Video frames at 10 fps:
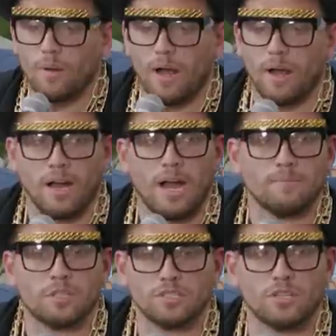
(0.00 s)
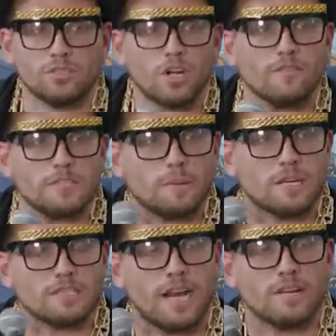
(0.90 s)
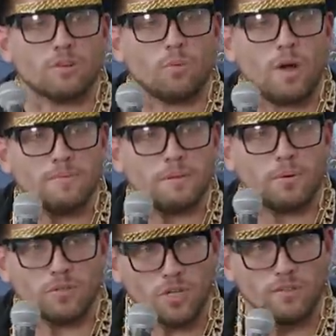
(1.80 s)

no. I, am just a little nervous because I don't know why I've been pulled